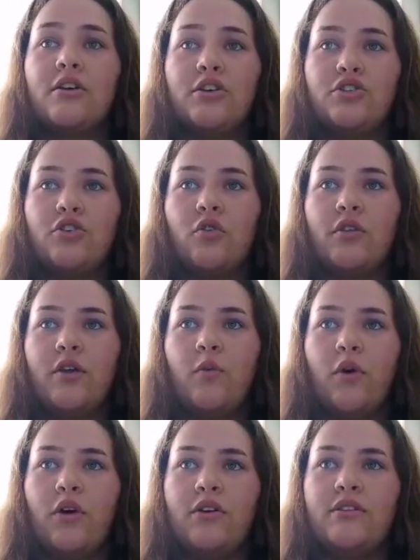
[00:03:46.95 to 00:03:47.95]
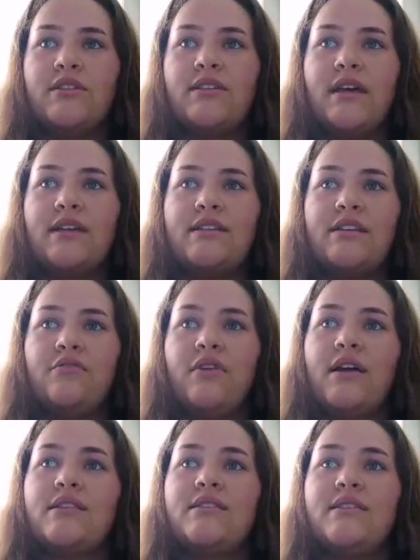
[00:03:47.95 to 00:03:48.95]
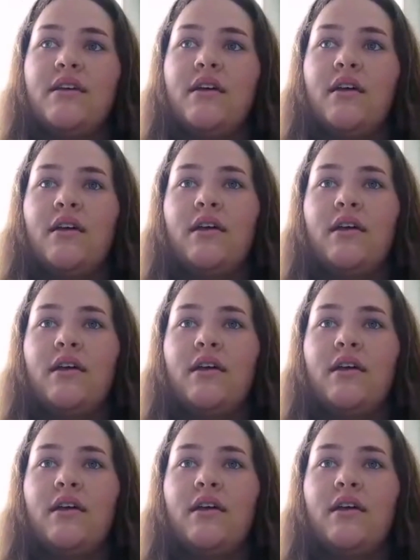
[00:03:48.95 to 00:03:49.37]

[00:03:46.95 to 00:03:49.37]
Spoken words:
cajoling words as he writes,